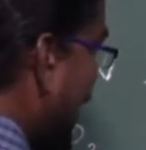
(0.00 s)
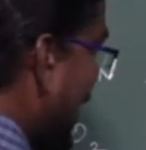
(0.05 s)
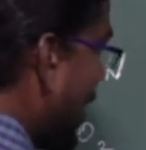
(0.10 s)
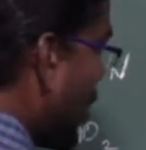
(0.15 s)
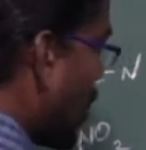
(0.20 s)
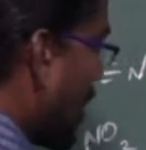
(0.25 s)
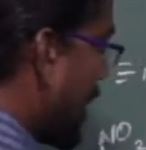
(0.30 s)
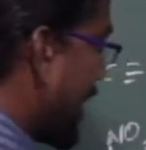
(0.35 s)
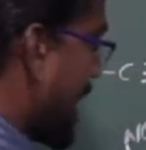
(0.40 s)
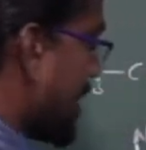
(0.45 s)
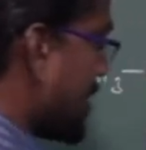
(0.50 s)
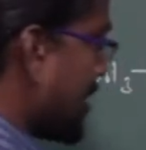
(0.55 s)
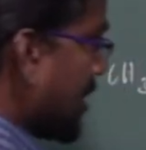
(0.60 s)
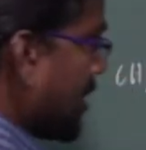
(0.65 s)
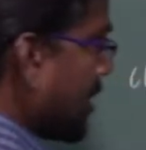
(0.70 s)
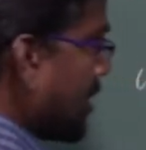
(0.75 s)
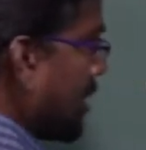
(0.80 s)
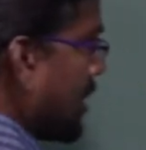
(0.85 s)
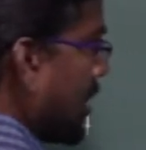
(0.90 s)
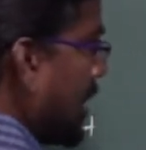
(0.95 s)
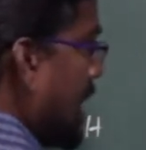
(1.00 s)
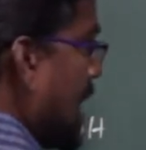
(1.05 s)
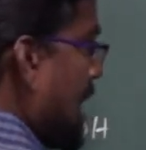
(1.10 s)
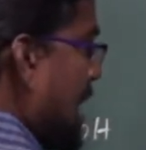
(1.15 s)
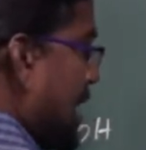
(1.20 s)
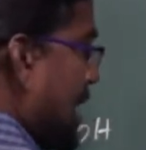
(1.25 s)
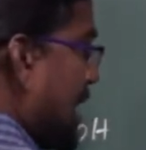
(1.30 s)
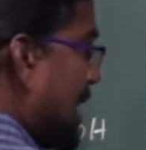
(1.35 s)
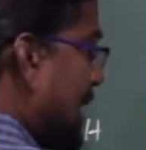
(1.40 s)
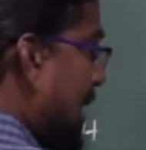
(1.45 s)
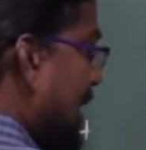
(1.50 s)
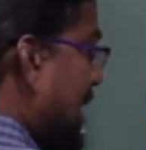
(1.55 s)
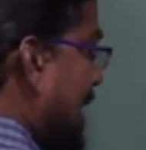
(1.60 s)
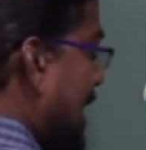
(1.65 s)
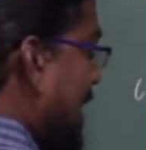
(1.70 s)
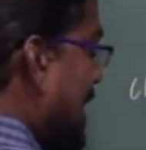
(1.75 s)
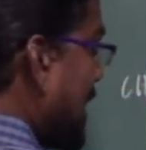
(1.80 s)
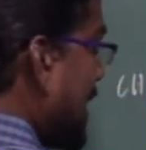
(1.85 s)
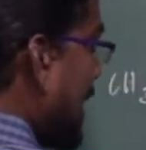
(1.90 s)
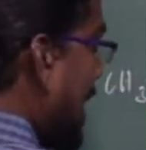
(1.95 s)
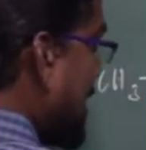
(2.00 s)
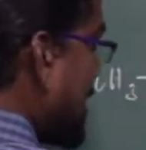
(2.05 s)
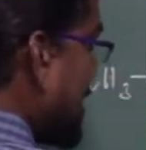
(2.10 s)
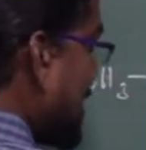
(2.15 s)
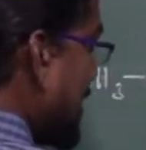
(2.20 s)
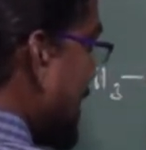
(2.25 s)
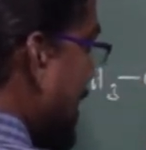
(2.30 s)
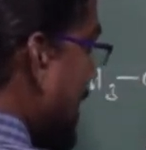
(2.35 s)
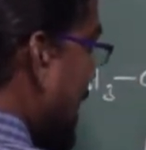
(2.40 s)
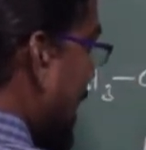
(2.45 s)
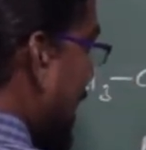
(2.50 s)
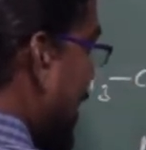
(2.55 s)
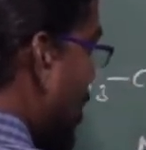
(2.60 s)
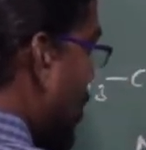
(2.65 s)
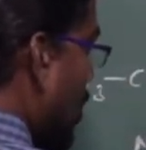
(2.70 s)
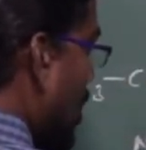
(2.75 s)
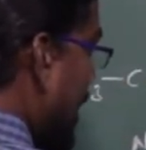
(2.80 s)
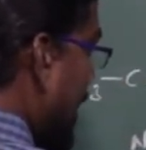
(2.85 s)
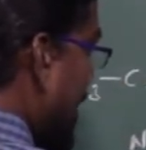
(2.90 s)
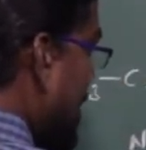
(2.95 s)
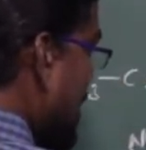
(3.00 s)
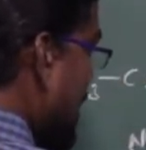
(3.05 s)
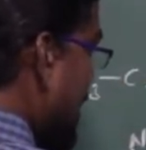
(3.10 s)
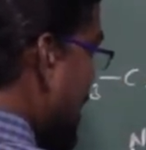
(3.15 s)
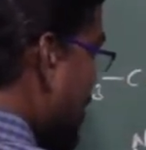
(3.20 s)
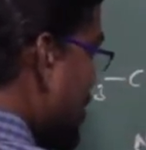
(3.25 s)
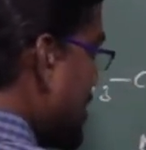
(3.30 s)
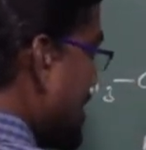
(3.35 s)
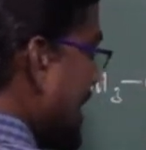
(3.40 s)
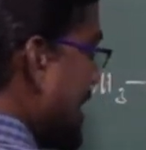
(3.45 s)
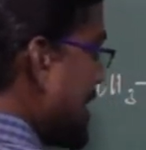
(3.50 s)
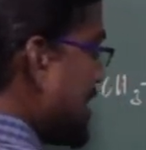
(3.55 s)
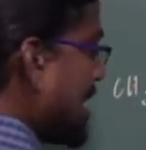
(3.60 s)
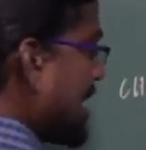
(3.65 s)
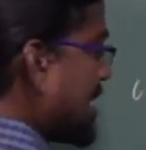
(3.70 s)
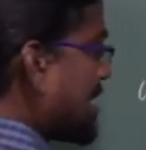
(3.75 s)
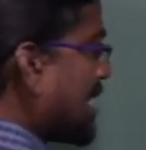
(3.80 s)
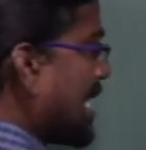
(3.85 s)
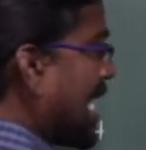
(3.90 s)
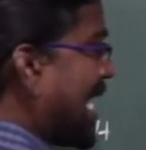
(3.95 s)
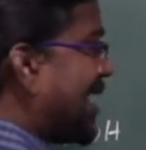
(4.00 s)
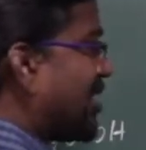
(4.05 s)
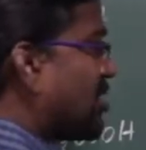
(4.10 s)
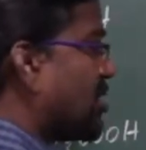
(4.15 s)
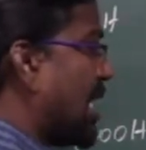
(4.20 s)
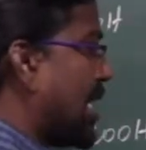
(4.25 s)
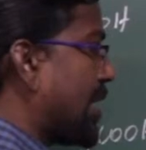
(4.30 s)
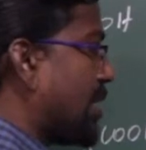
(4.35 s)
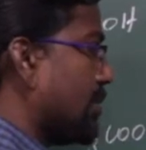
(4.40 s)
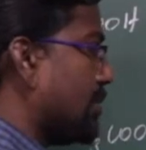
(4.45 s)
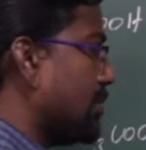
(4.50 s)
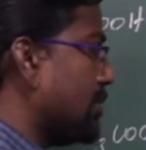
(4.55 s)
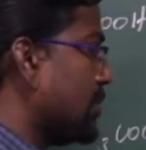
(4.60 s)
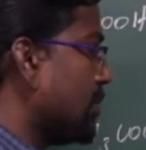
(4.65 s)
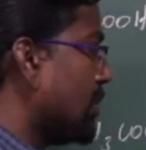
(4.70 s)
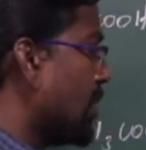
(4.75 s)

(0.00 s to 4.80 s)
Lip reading: hydrochloric acid. The tin and concentrated hydrochloric acid gives C6 hydrogen atom.